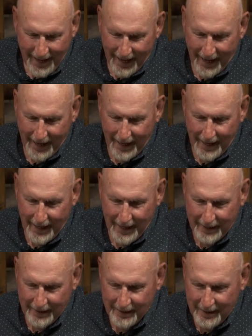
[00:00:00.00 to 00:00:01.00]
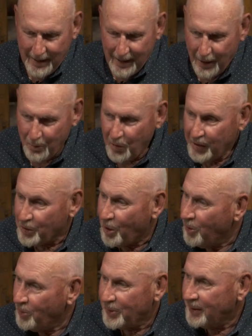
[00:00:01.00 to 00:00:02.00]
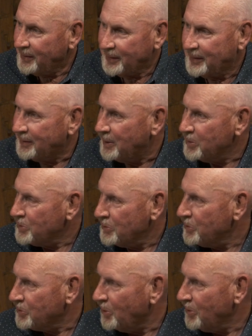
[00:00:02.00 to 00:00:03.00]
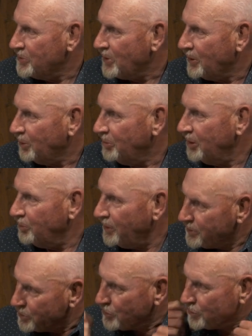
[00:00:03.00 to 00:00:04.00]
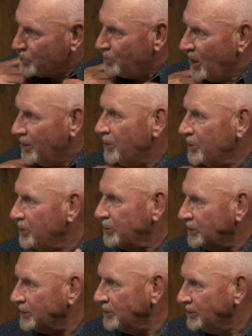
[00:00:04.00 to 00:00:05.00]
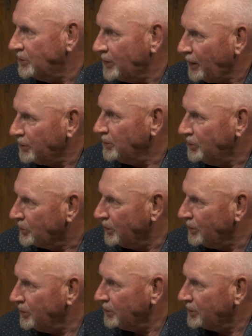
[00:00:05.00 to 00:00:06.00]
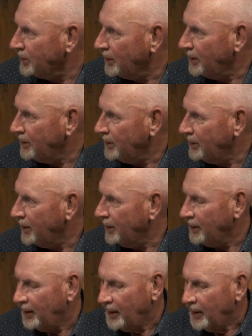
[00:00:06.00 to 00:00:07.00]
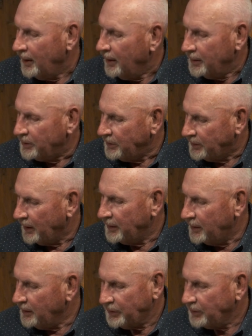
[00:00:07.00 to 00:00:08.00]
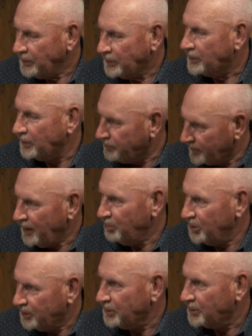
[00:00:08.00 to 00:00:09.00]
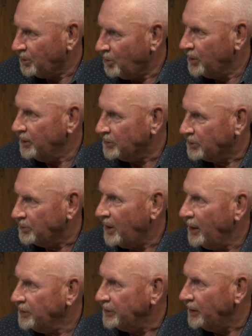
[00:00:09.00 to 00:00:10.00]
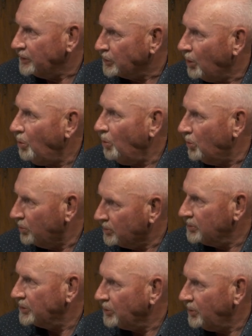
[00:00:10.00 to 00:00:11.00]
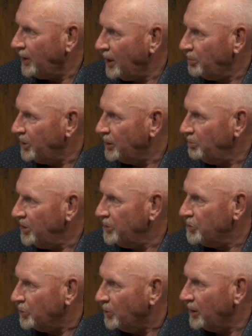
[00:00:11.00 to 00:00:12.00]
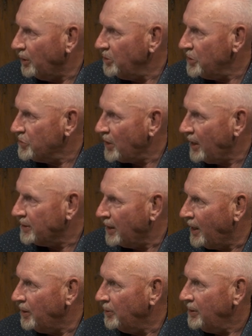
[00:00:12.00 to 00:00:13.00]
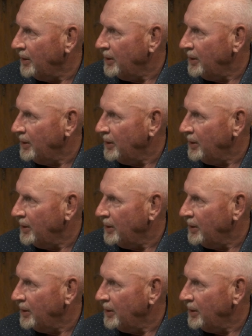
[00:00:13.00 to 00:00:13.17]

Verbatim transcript: and in we go, and there's this old gentleman with the suspenders and checkered shirt, and uh, she said, "This is the famous Lawrence Grassi." And I said, "Oh, so happy to meet you." And then we sat down,